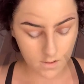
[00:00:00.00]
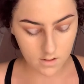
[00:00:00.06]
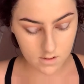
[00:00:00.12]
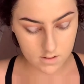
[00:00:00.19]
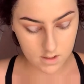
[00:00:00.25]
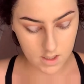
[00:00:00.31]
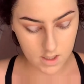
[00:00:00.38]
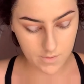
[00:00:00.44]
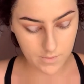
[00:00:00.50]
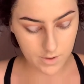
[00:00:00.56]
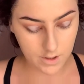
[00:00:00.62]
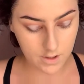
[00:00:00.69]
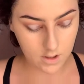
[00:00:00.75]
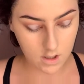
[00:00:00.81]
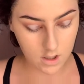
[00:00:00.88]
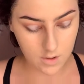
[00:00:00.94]
So we're going
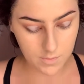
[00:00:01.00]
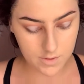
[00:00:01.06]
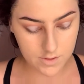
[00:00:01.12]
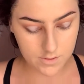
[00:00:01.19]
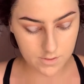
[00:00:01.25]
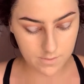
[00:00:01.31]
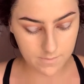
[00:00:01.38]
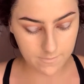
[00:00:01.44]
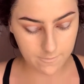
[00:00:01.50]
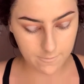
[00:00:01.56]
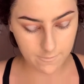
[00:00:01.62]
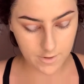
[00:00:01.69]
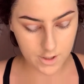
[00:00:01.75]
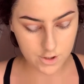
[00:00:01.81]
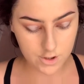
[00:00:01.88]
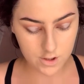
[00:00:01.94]
to go in with some
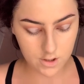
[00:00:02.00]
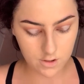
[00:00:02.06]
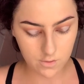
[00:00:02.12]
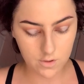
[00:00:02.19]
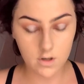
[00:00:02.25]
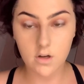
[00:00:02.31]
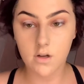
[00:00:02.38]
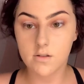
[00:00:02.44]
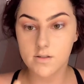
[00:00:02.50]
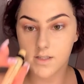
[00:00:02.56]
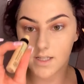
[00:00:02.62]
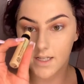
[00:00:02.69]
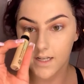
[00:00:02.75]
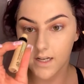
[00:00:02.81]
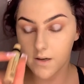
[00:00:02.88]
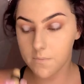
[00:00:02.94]
fresh nude
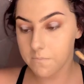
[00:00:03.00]
concealer.